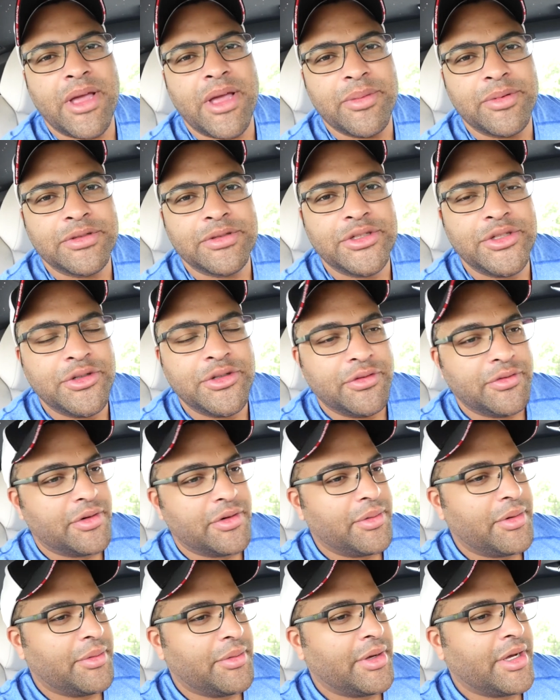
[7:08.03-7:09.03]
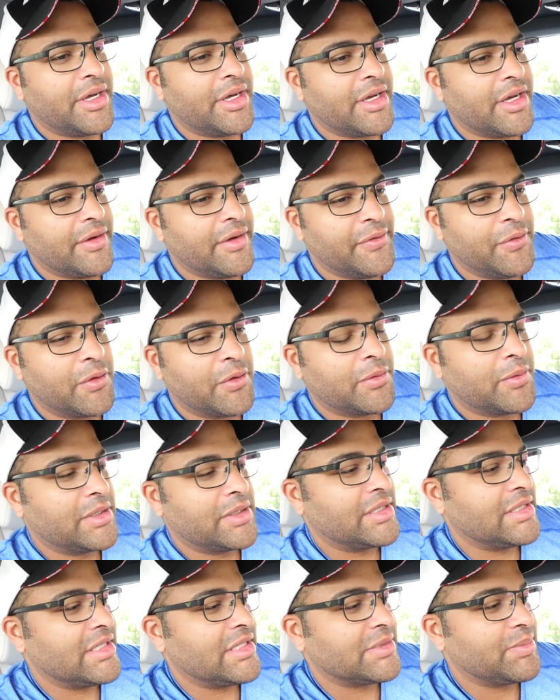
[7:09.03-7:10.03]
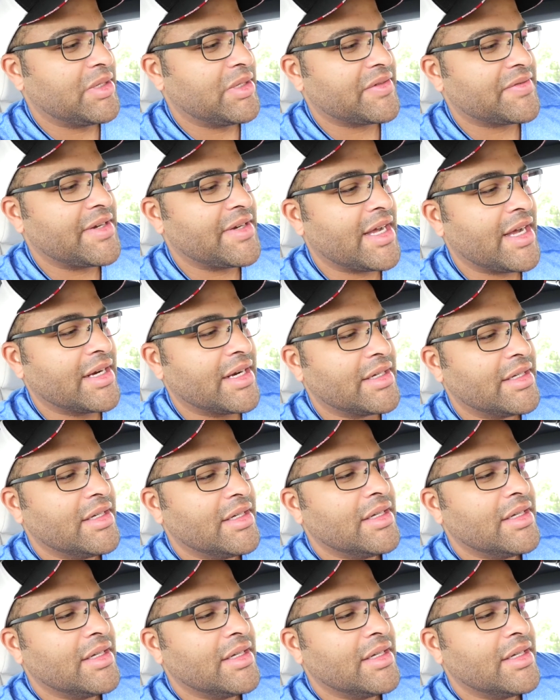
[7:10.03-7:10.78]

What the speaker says: able to afford one of these, but if not,